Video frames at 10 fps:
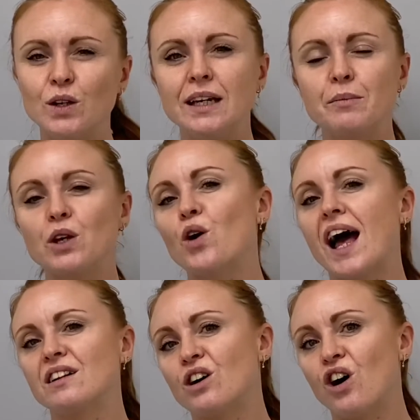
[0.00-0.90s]
limit your
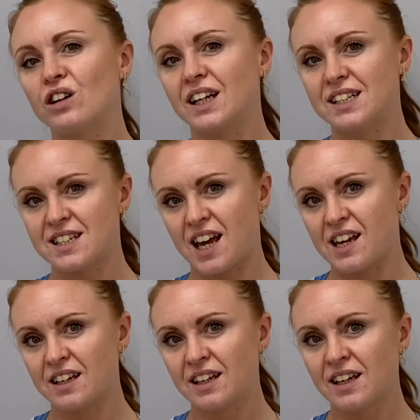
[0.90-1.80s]
alcohol
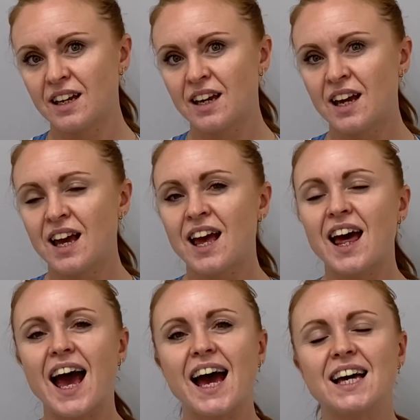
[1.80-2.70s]
intake,
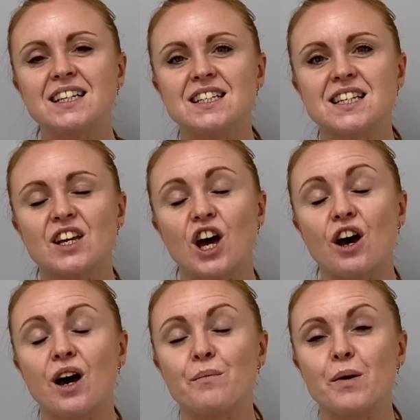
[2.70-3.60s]
and
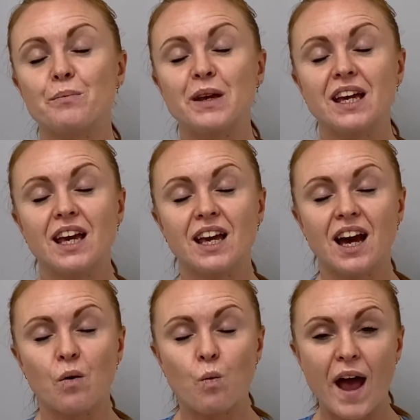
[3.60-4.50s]
be
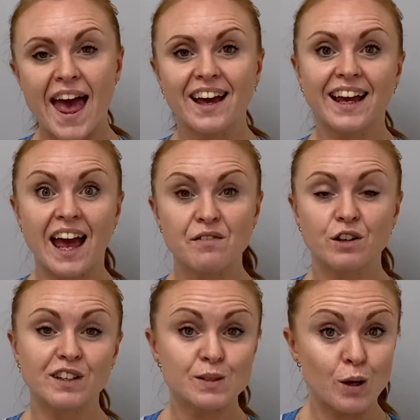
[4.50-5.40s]
aware and careful
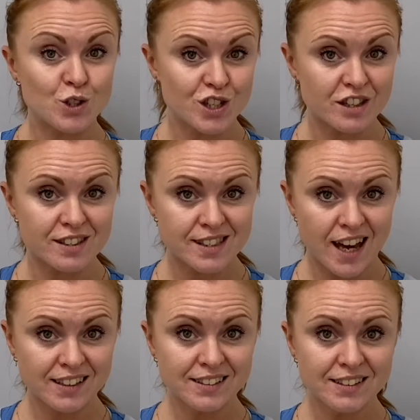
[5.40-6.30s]
of exposure to the
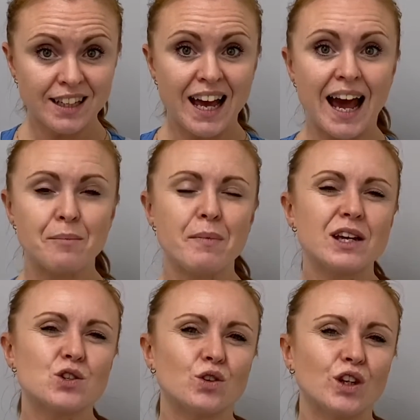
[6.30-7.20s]
sun, and
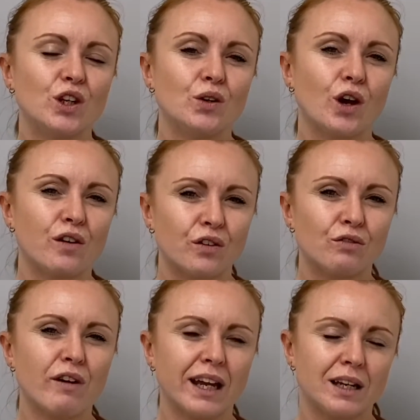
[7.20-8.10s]
make sure that you go for
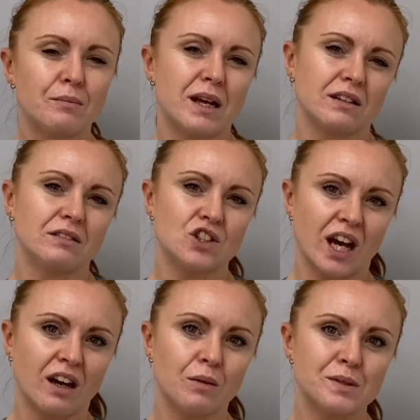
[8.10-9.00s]
regular medical
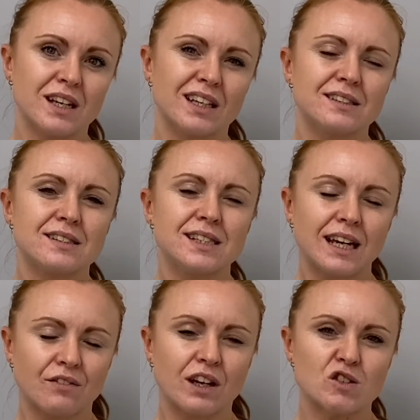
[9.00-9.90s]
checkups and
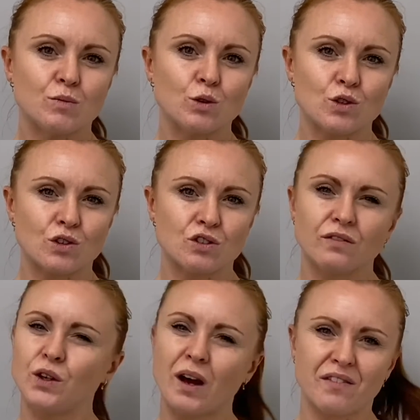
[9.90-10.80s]
seek advice from your doctor
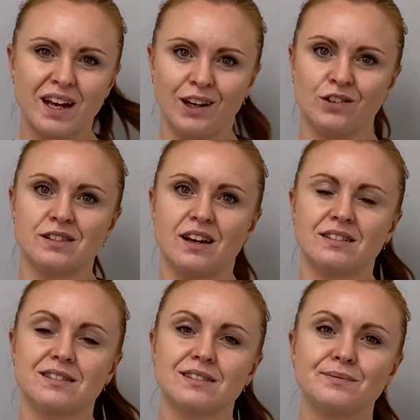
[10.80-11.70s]
if you have any
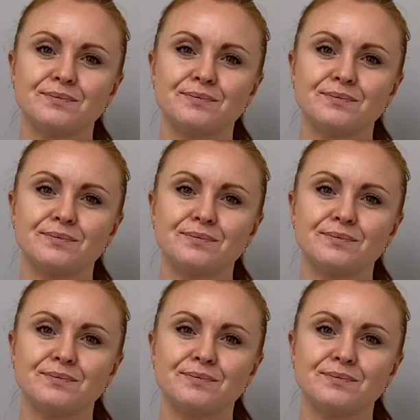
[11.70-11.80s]
concerns.